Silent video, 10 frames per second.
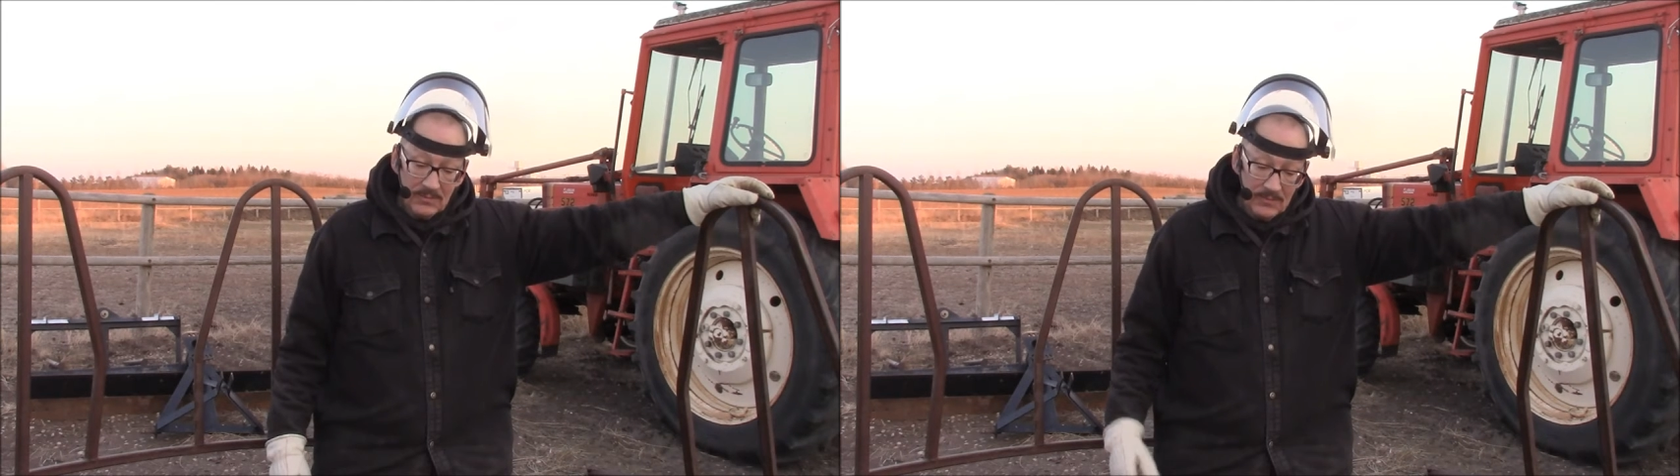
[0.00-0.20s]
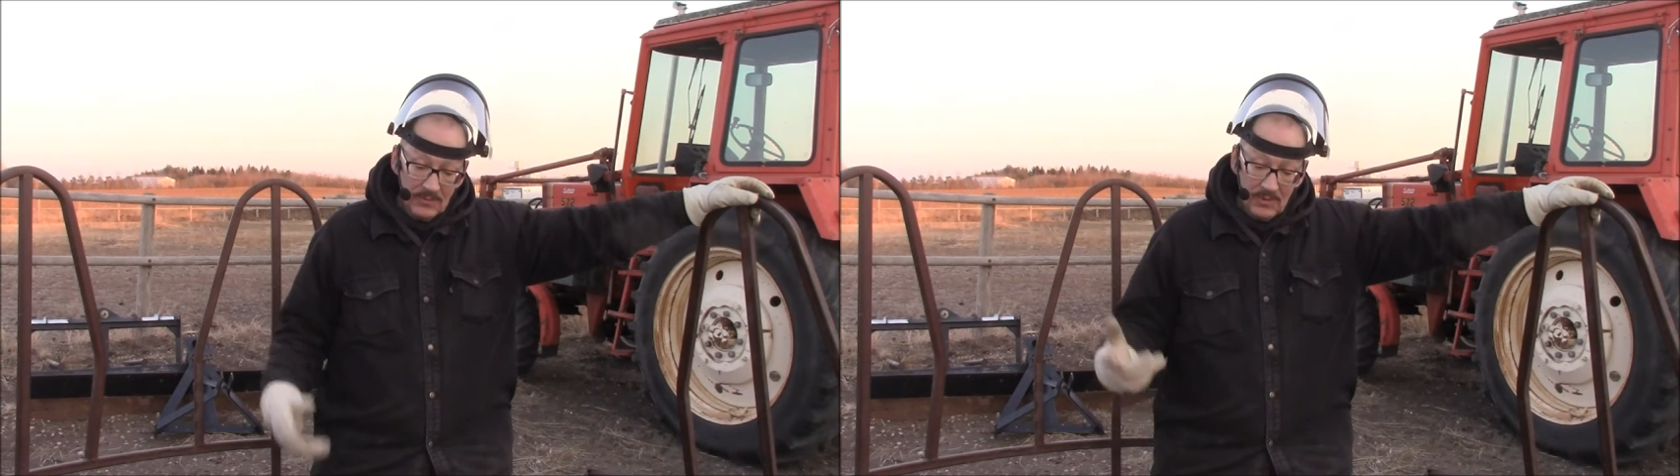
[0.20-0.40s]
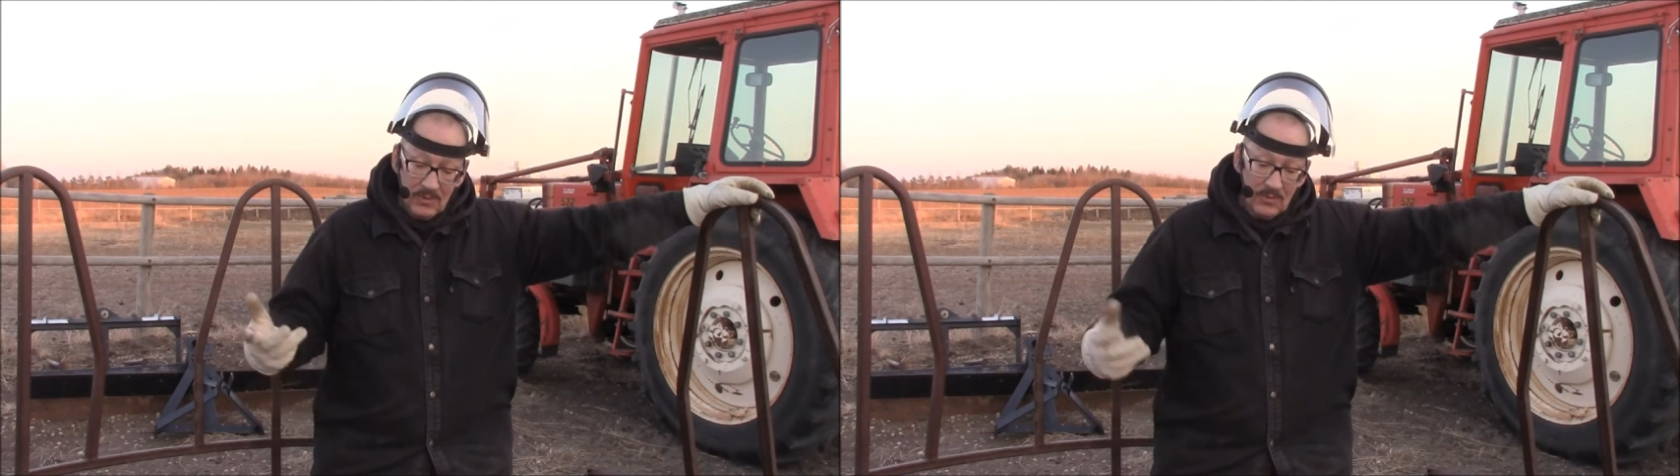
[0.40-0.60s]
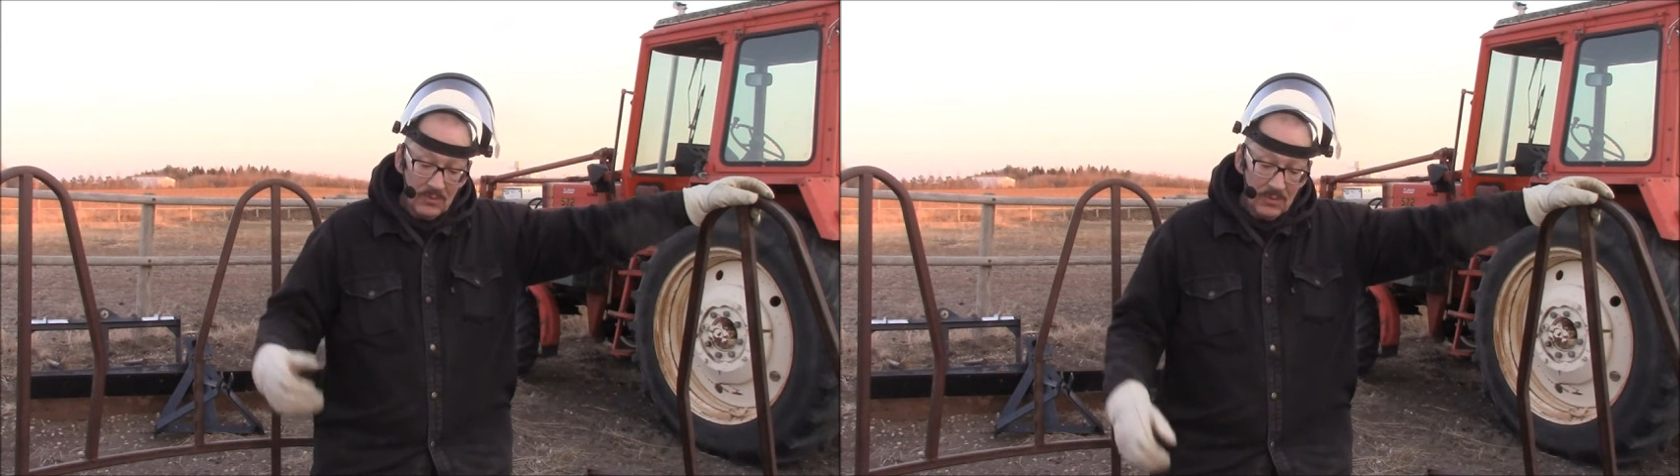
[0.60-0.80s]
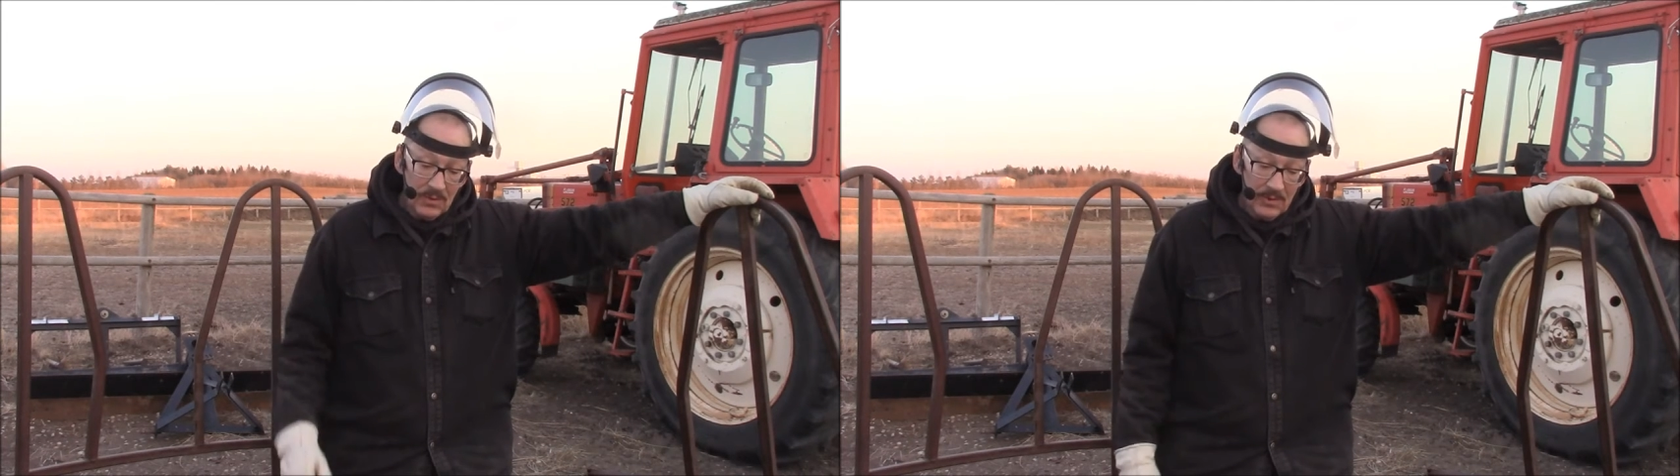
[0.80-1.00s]
if you
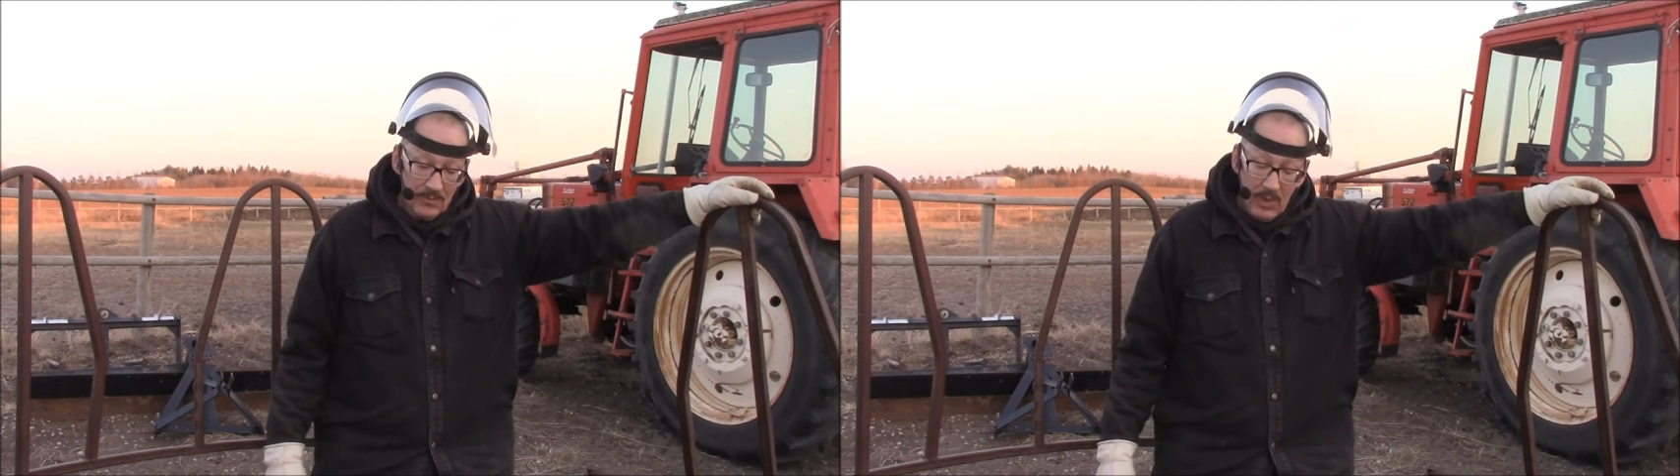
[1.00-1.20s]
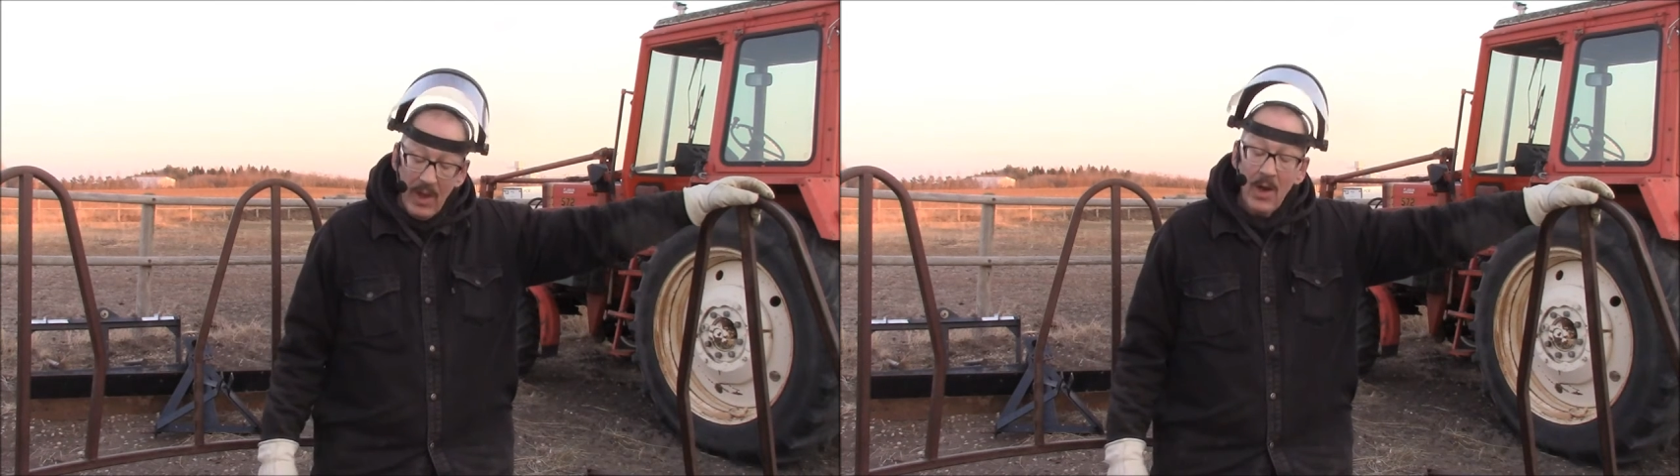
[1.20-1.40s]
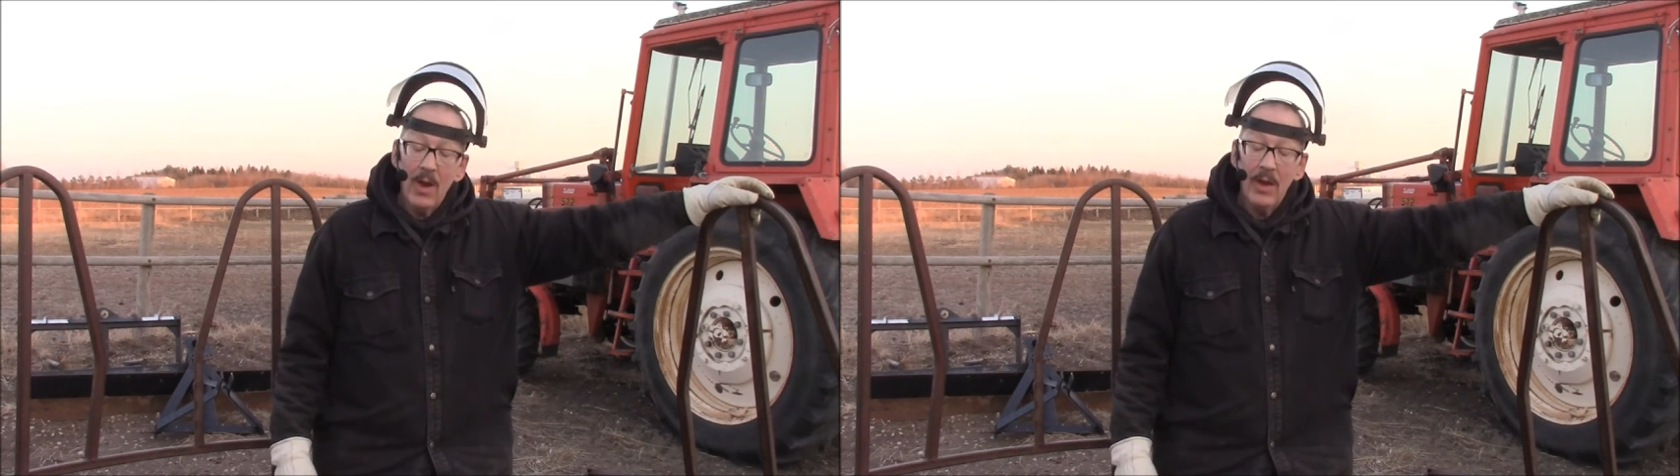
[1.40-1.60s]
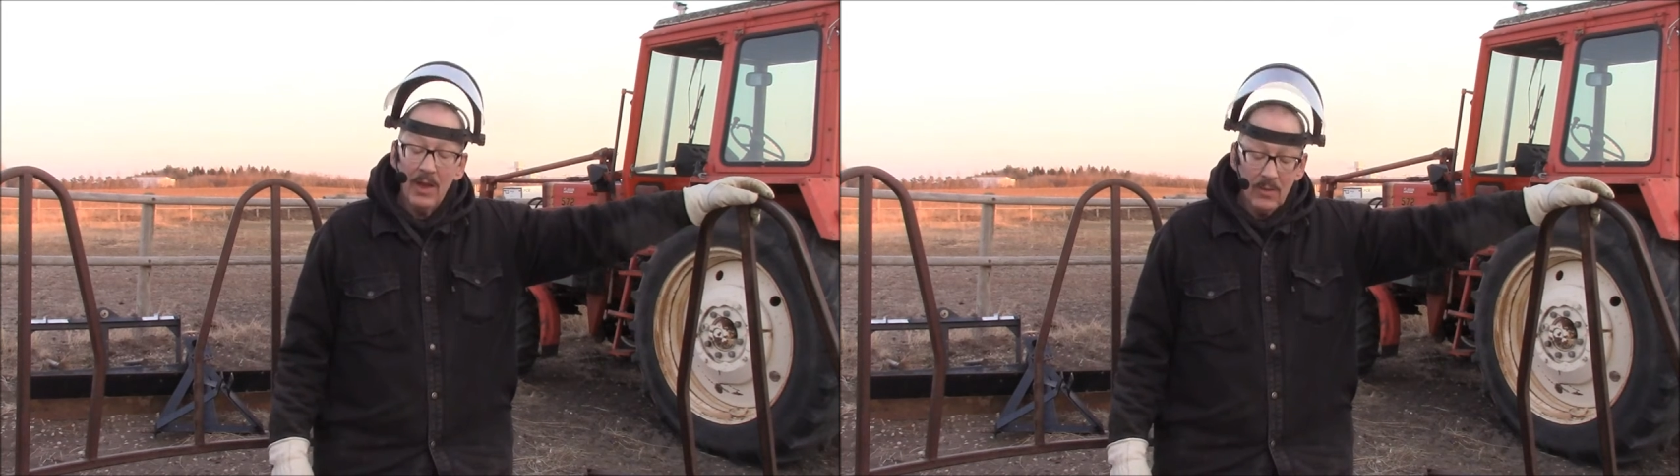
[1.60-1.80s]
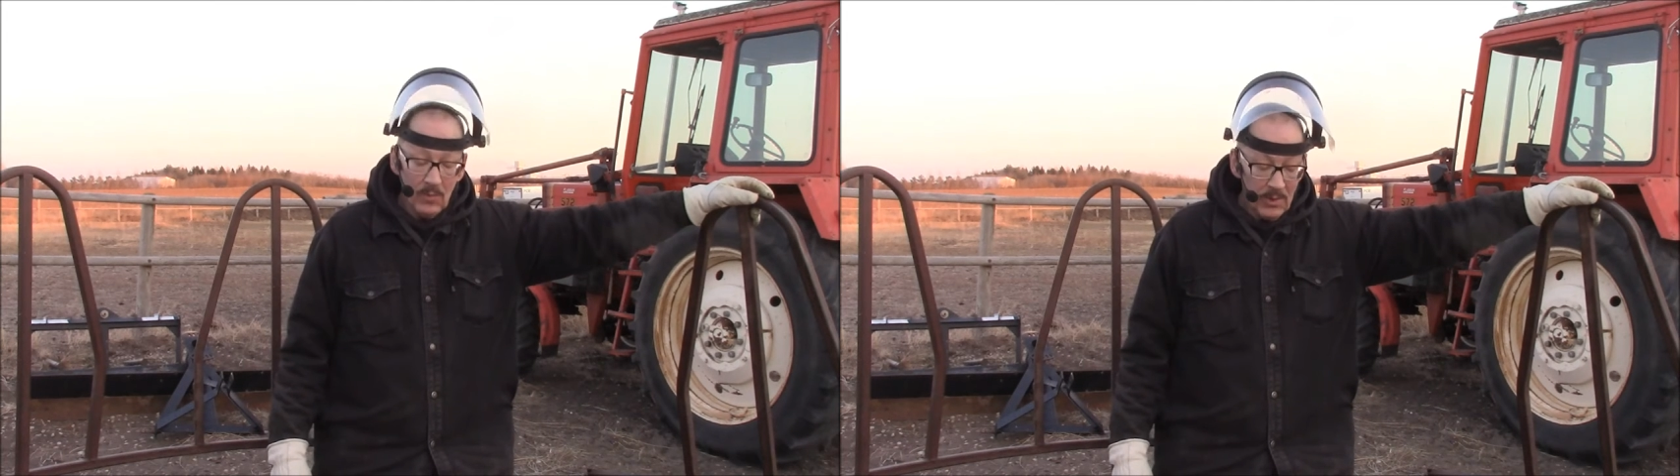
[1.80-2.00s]
do, or you're planning on
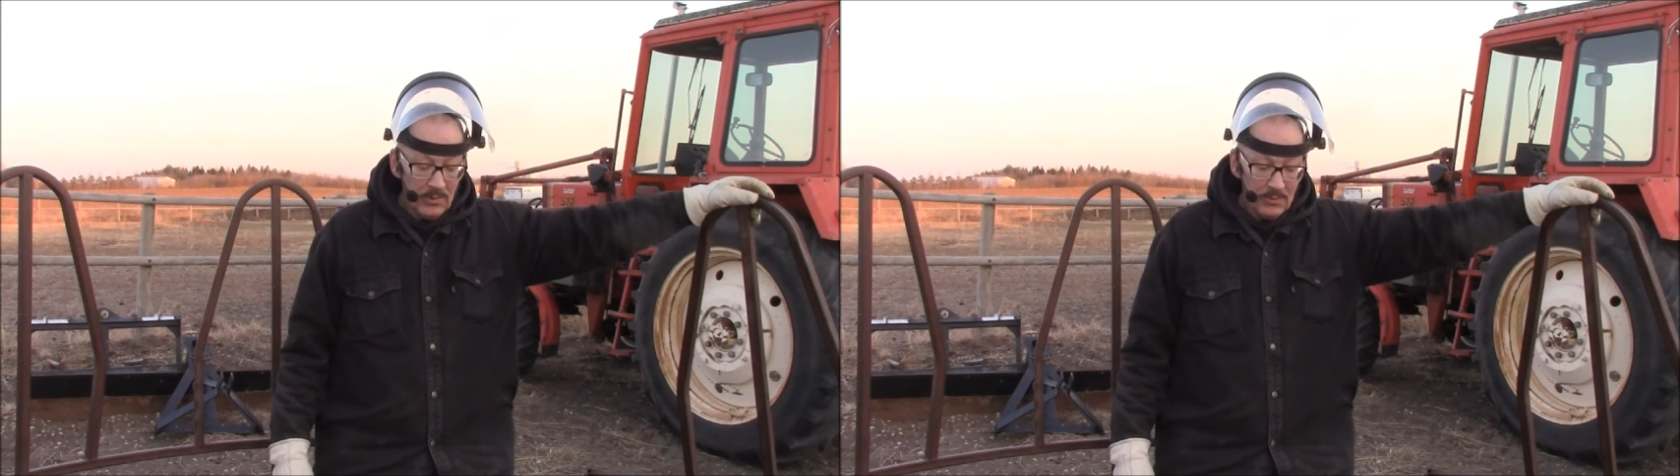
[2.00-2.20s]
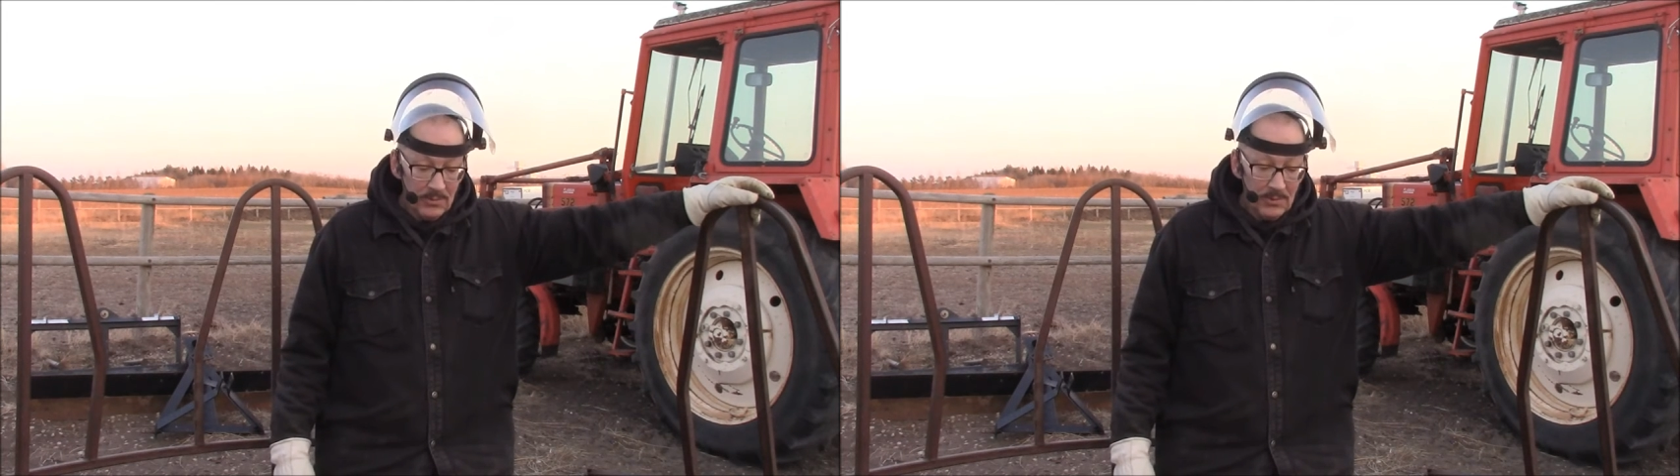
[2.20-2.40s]
getting one,